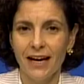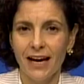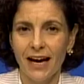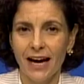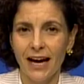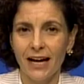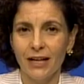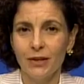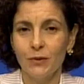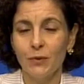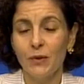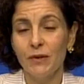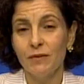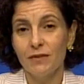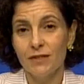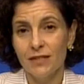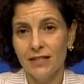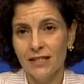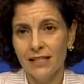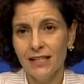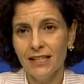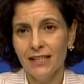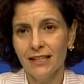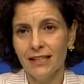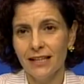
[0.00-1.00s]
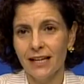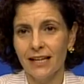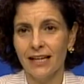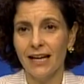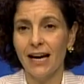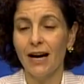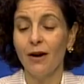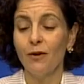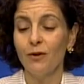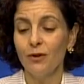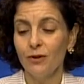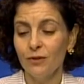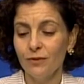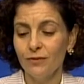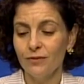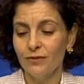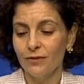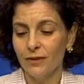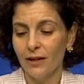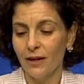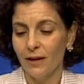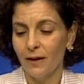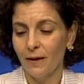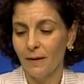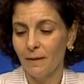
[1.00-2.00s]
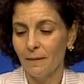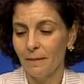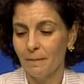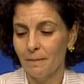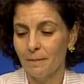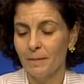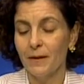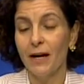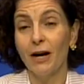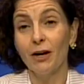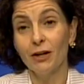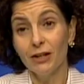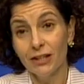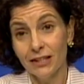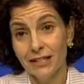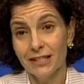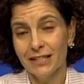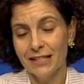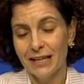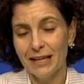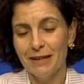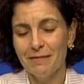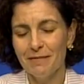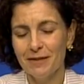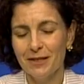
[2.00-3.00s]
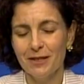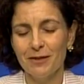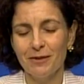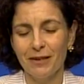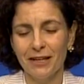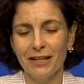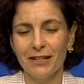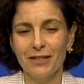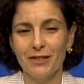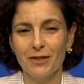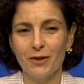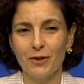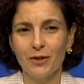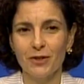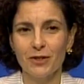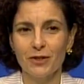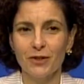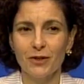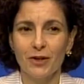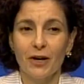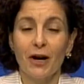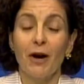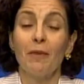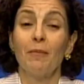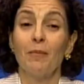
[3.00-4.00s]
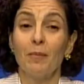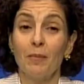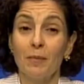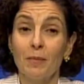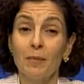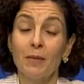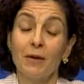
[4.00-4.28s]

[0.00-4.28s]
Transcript: And we've seen that out of the same strengths also come